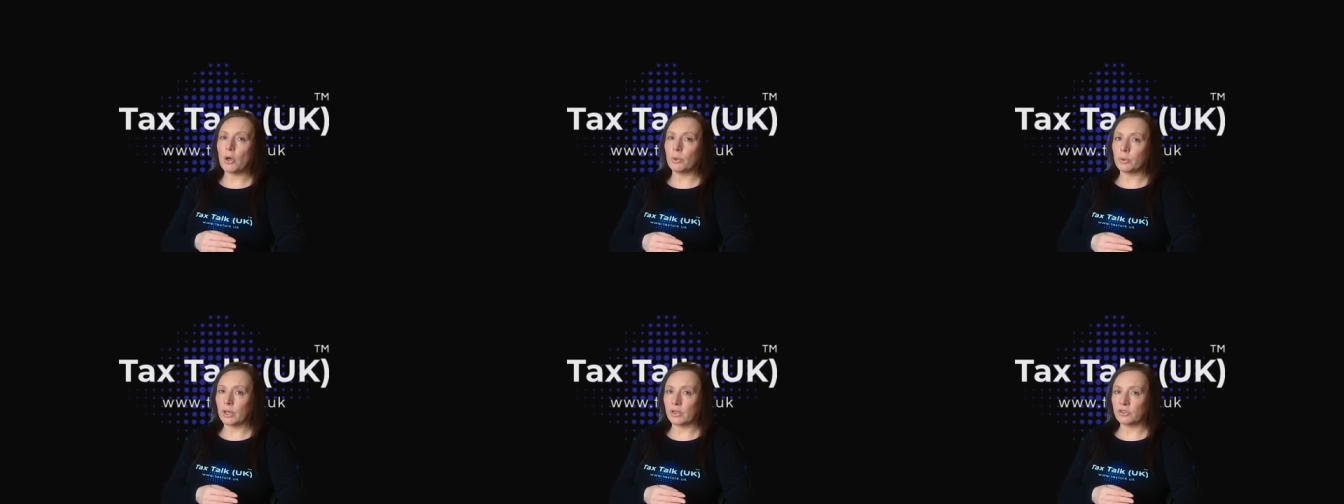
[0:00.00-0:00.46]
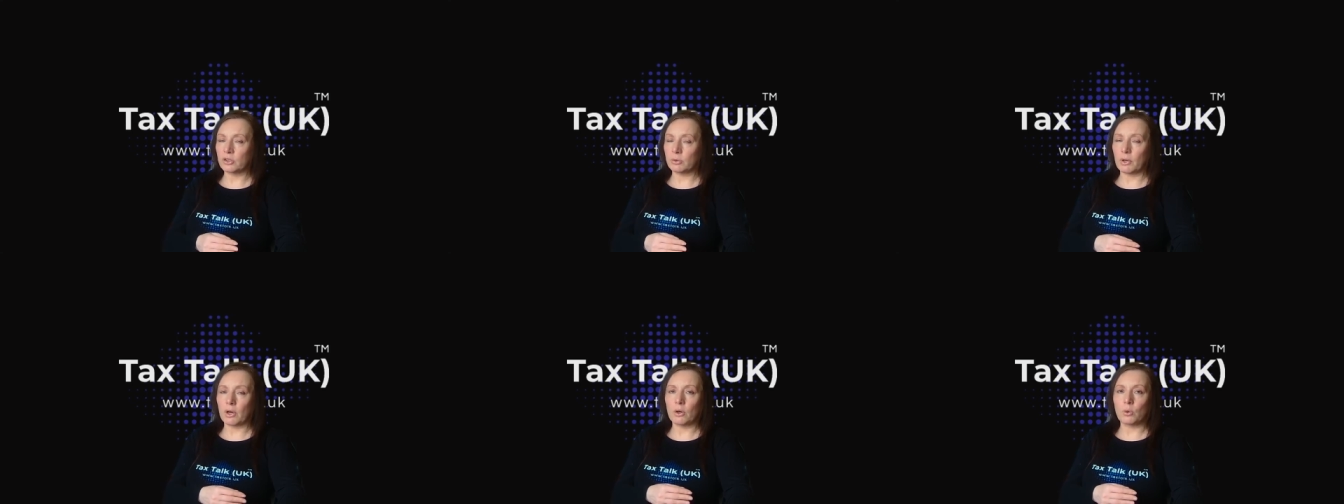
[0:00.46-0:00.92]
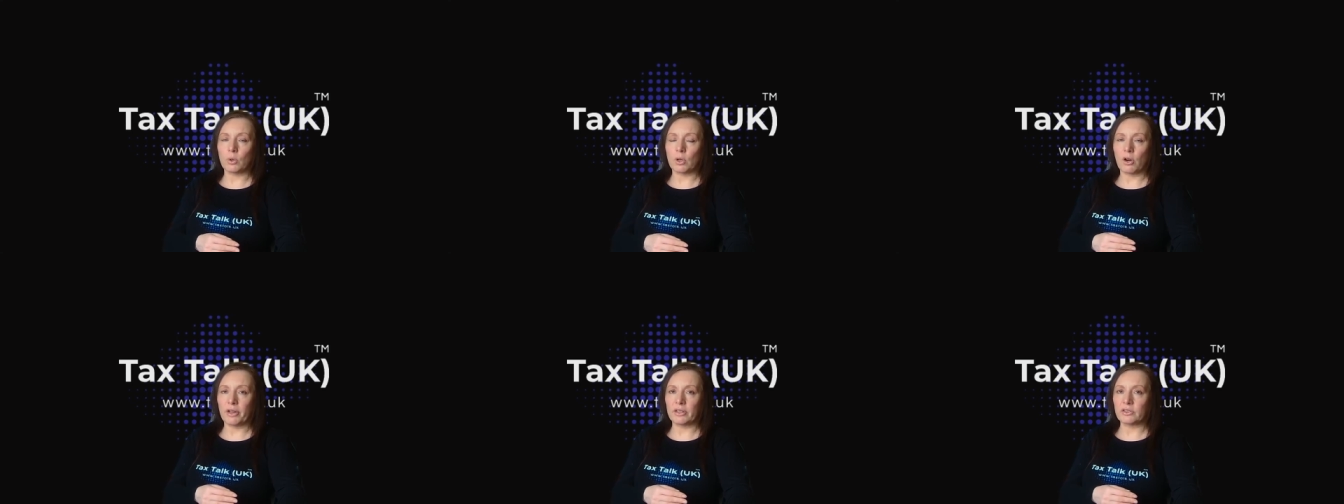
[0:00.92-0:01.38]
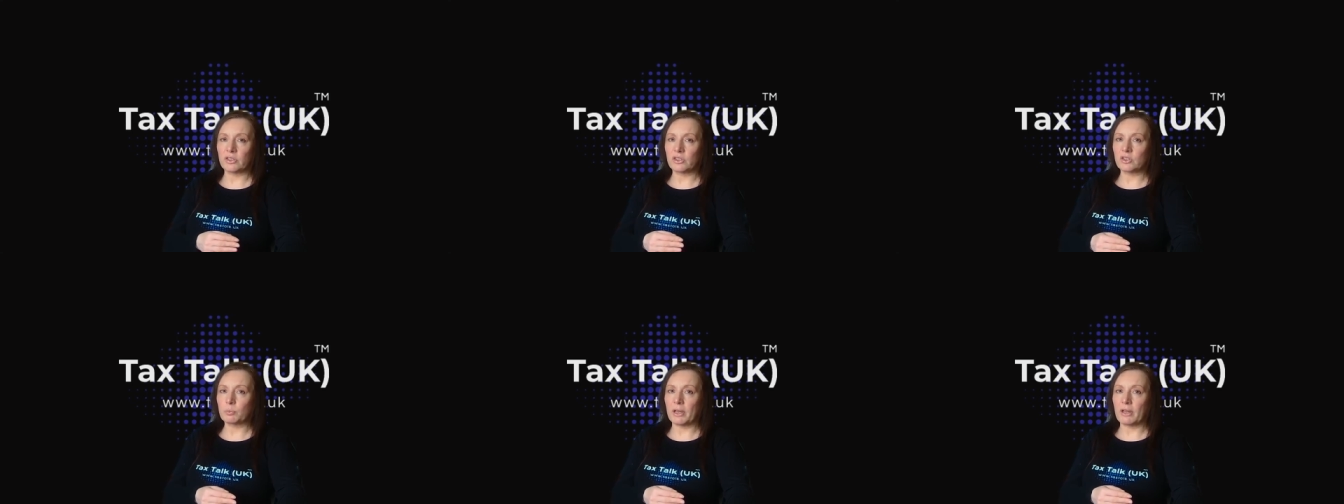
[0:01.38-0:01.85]
own customer or client's
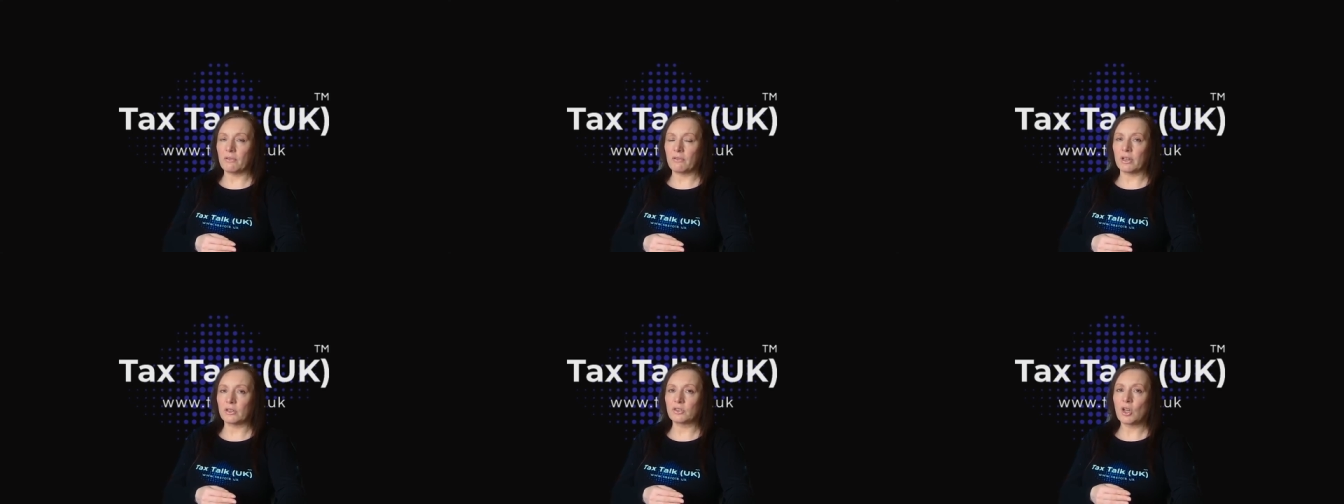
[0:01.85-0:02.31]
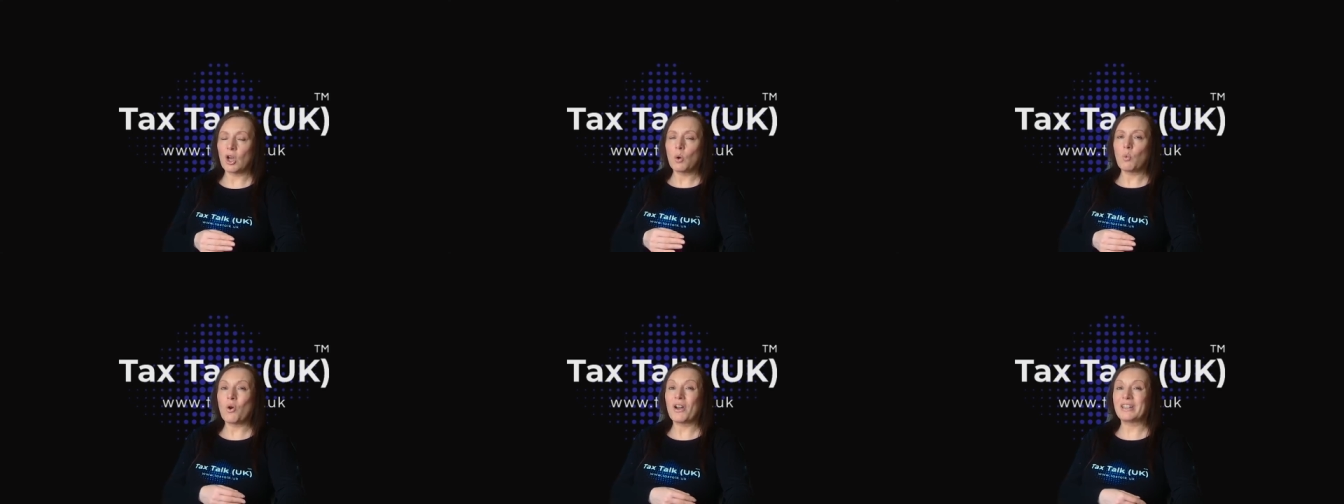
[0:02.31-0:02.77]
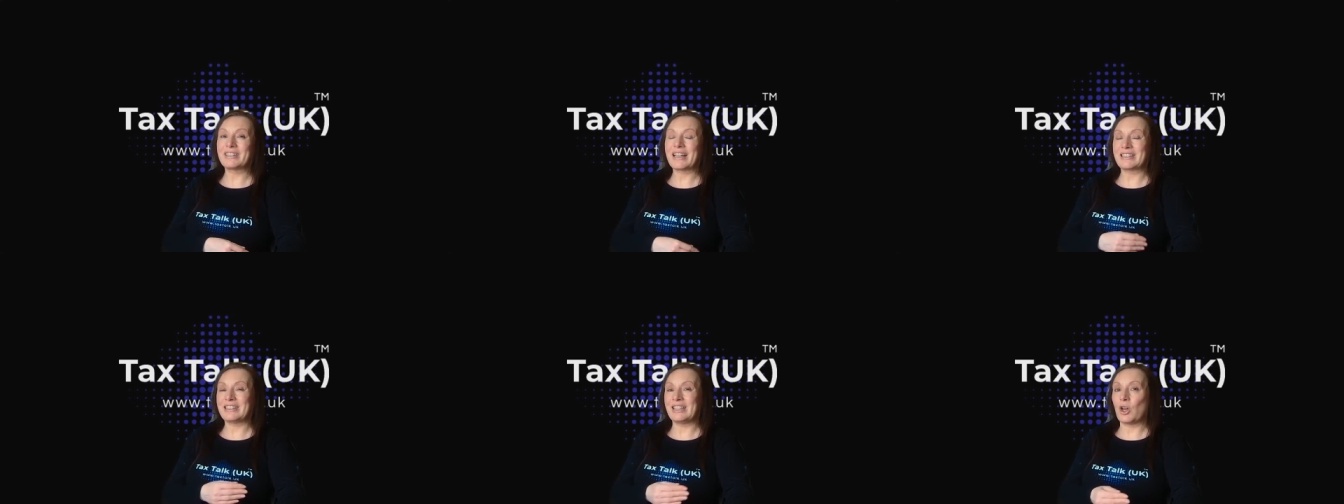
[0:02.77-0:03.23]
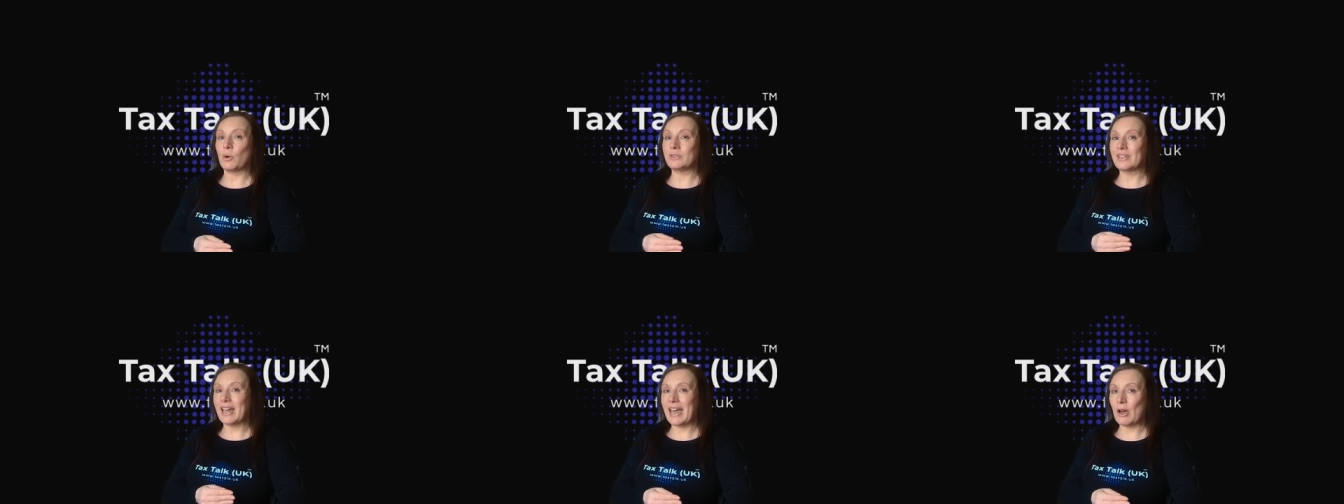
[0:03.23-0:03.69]
experience what is actually
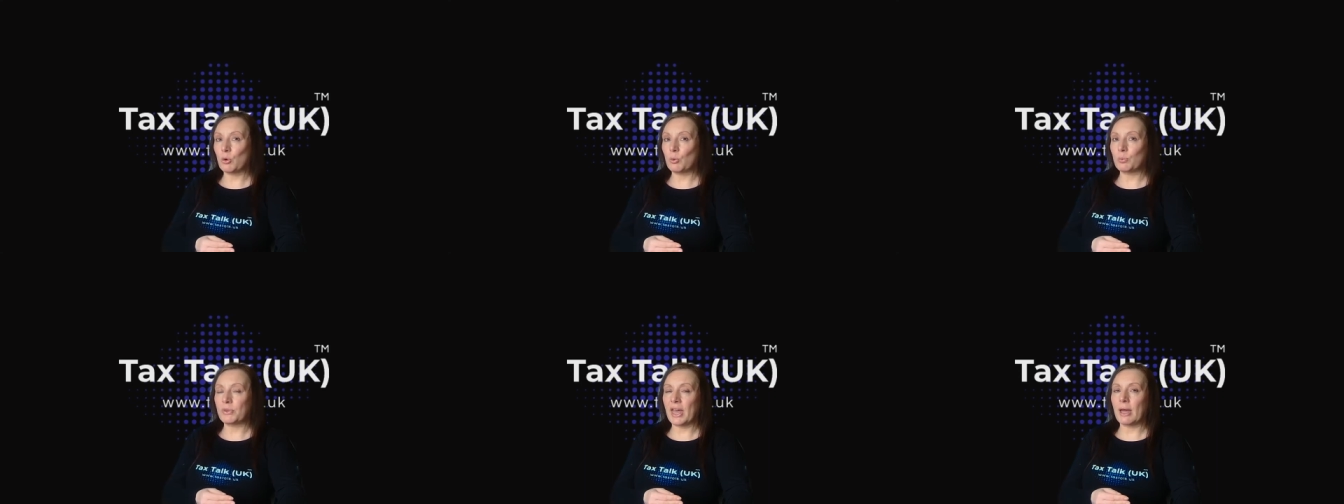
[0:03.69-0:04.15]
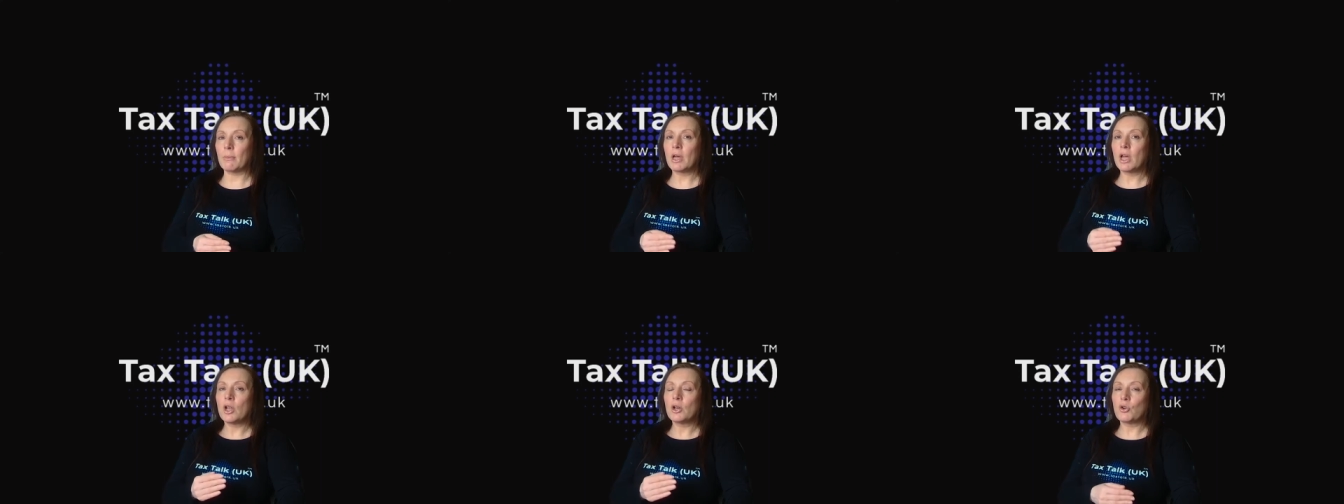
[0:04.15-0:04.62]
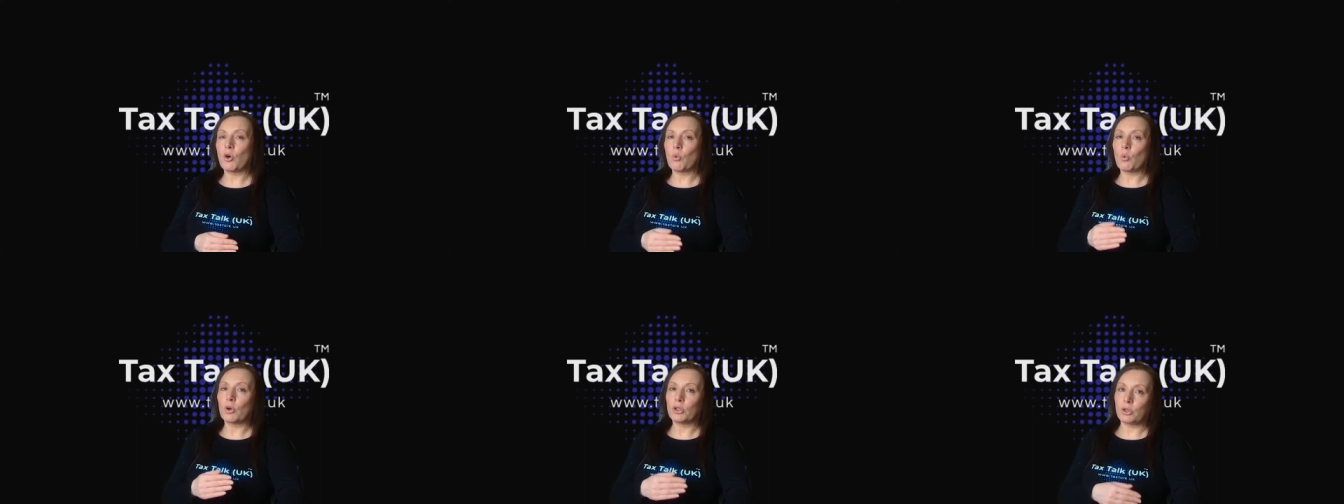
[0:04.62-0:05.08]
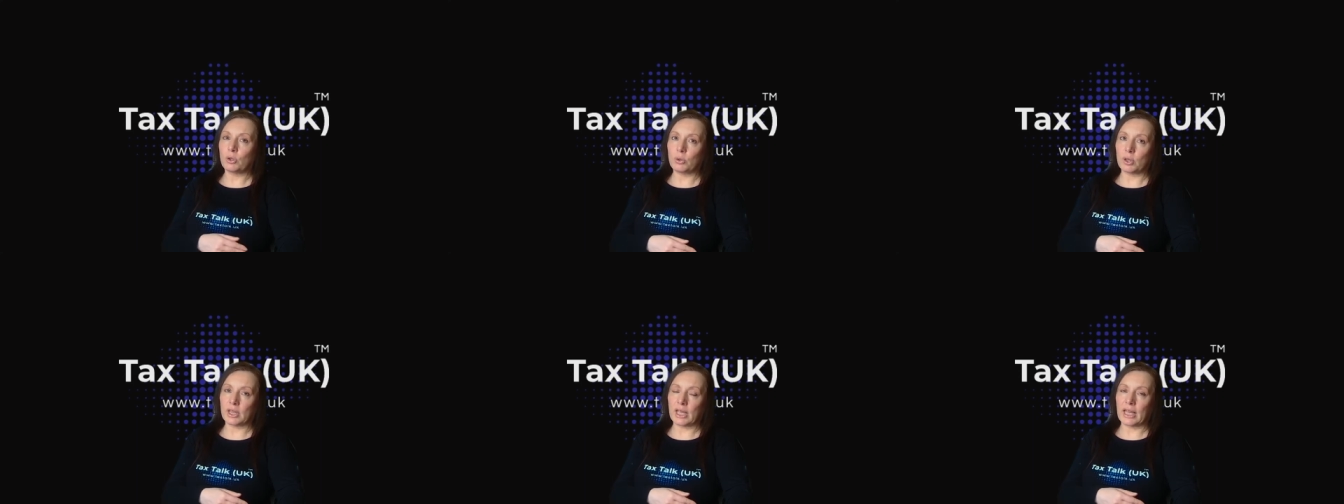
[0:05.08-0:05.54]
going to help them not what
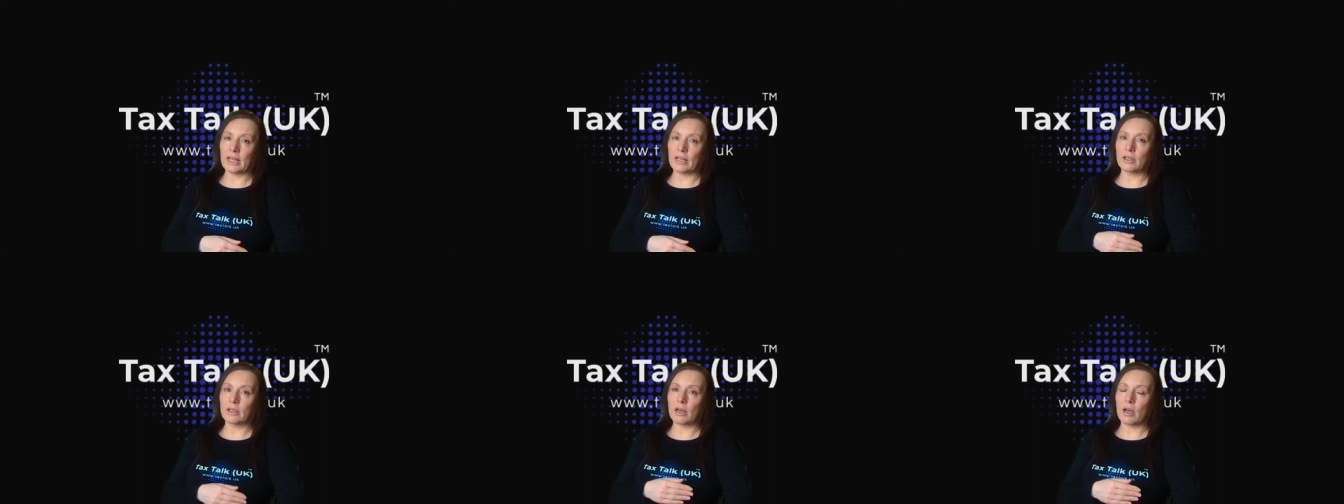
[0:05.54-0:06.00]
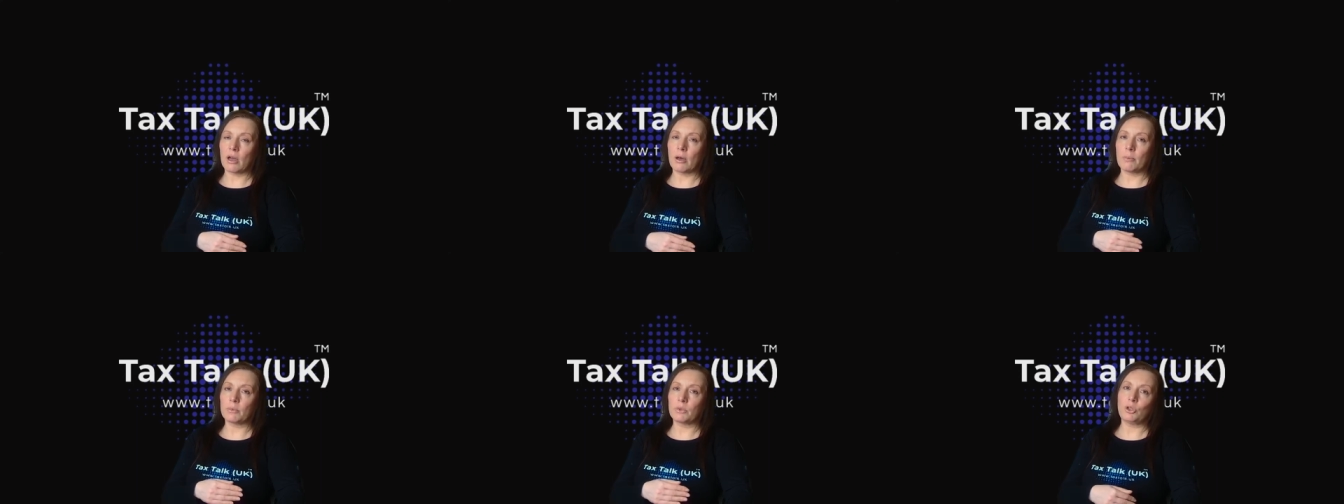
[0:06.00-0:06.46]
you think um,